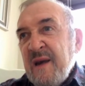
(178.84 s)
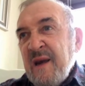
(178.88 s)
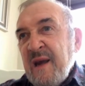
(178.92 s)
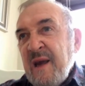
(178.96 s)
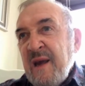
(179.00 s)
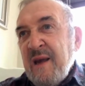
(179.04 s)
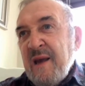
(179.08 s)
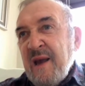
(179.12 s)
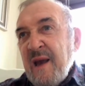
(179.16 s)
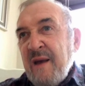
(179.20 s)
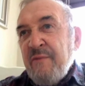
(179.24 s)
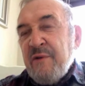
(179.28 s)

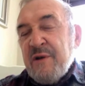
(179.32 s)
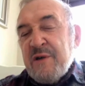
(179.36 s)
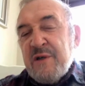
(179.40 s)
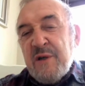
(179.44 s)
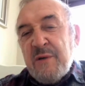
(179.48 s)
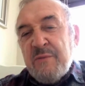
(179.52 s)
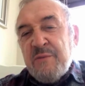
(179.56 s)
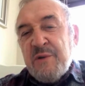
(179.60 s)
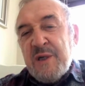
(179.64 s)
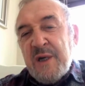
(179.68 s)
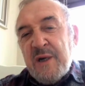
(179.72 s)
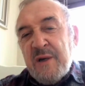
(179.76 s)
He gave us
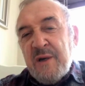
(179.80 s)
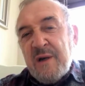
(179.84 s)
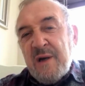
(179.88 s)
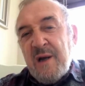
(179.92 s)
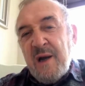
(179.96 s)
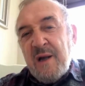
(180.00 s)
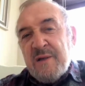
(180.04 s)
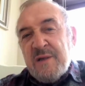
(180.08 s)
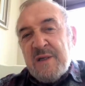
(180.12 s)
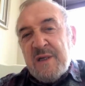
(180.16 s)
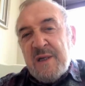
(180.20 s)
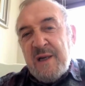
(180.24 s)
some sort of
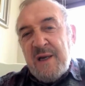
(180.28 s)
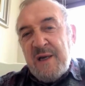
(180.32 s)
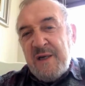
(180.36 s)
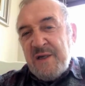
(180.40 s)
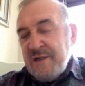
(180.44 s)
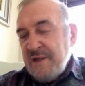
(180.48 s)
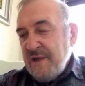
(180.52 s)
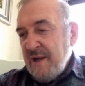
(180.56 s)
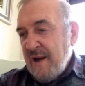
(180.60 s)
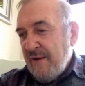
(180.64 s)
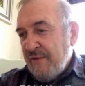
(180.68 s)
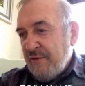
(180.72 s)

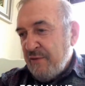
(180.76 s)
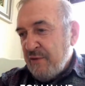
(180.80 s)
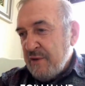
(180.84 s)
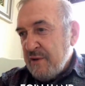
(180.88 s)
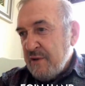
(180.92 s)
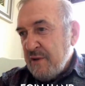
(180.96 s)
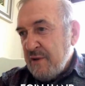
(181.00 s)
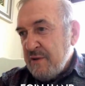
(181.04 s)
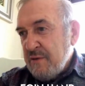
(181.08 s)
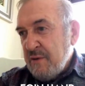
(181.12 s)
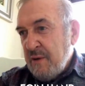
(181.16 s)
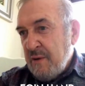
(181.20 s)
consolation
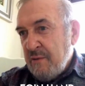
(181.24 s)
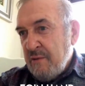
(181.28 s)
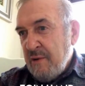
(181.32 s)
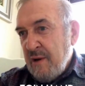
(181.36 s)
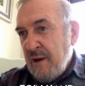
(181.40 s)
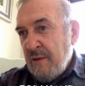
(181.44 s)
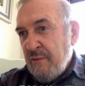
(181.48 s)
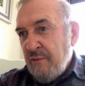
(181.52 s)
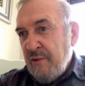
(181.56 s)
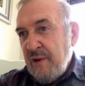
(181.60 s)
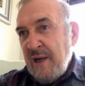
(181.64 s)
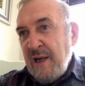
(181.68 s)
afterwards because we were
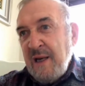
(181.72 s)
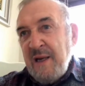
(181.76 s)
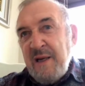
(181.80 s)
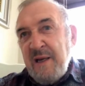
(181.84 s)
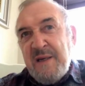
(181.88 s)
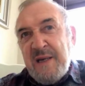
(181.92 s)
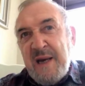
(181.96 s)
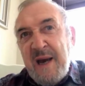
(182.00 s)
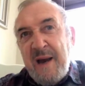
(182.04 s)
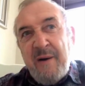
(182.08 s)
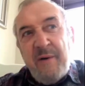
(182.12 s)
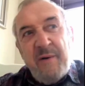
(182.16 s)
all really
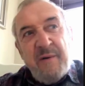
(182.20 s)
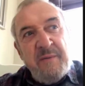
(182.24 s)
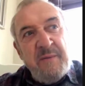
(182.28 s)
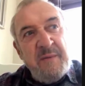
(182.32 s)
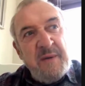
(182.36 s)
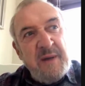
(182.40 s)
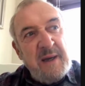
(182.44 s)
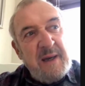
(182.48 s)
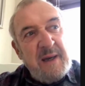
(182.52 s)
down.